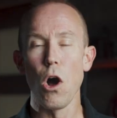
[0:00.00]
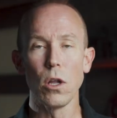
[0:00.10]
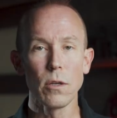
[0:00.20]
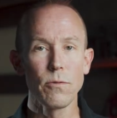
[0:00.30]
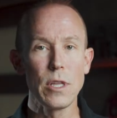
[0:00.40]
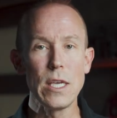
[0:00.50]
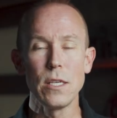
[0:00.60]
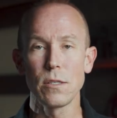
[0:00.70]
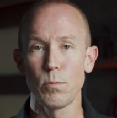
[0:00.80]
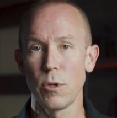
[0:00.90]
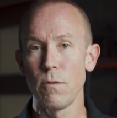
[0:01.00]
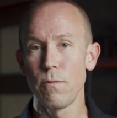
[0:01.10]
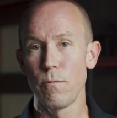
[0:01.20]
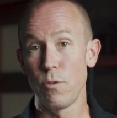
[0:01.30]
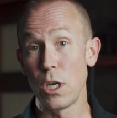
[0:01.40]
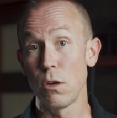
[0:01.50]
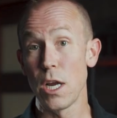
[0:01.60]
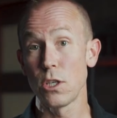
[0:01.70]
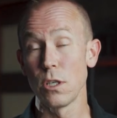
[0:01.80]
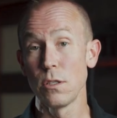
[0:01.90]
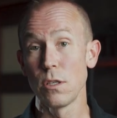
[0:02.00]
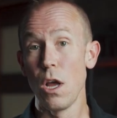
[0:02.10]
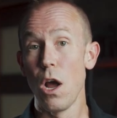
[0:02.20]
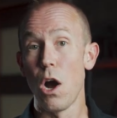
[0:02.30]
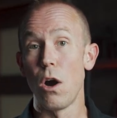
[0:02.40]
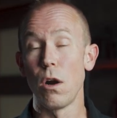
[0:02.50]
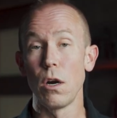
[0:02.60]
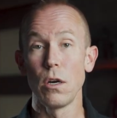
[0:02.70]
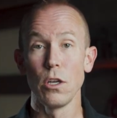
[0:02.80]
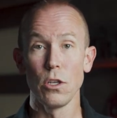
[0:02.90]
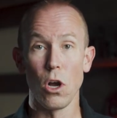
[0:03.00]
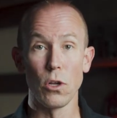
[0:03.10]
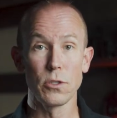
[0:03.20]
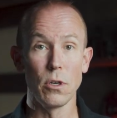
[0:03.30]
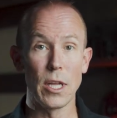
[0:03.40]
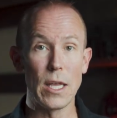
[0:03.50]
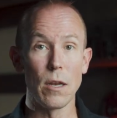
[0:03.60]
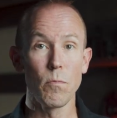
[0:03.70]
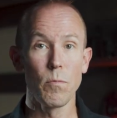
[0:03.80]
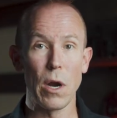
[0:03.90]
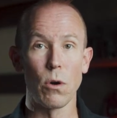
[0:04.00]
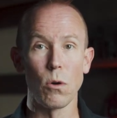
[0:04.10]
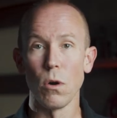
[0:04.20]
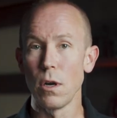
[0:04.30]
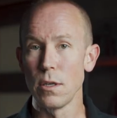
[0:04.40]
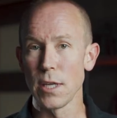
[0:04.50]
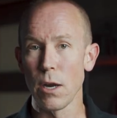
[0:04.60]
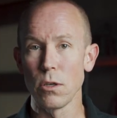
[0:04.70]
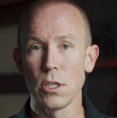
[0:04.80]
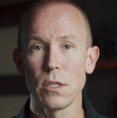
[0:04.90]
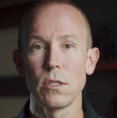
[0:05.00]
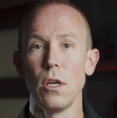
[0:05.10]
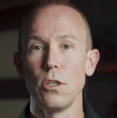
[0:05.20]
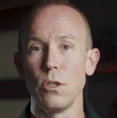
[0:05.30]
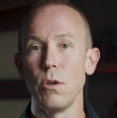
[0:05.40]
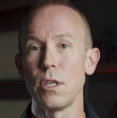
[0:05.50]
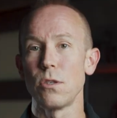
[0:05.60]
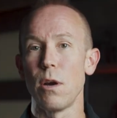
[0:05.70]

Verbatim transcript: All of these configurations are altered in PowerCore, Dynojet's tuning